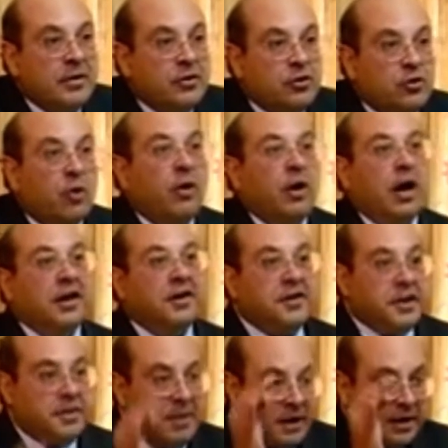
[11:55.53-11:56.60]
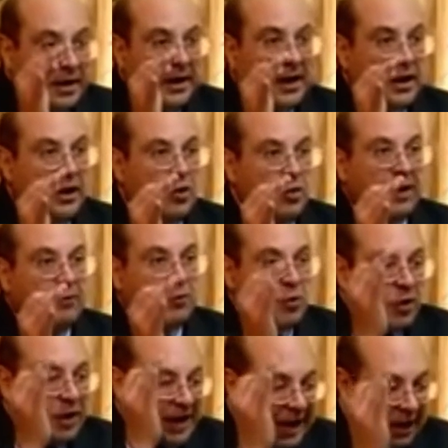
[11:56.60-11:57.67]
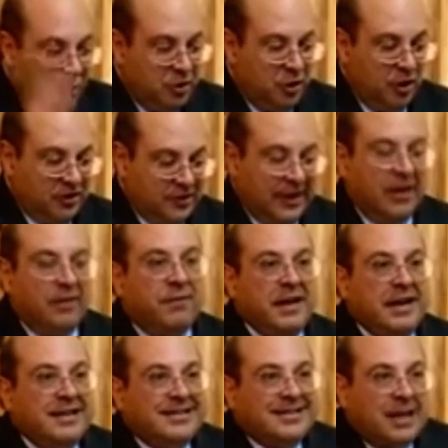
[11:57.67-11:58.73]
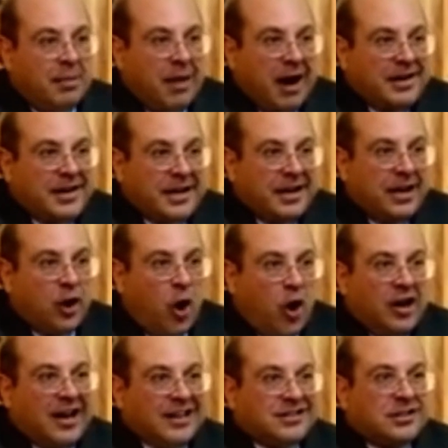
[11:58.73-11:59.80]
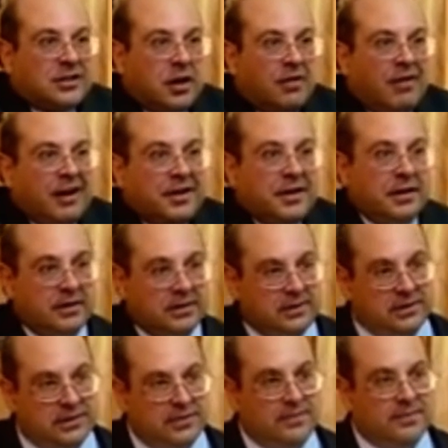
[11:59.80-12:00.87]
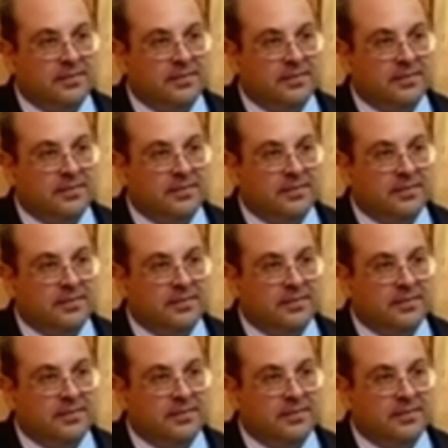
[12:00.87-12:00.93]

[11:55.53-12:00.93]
So ultimately you have to ground yourself in some article or cluster of articles.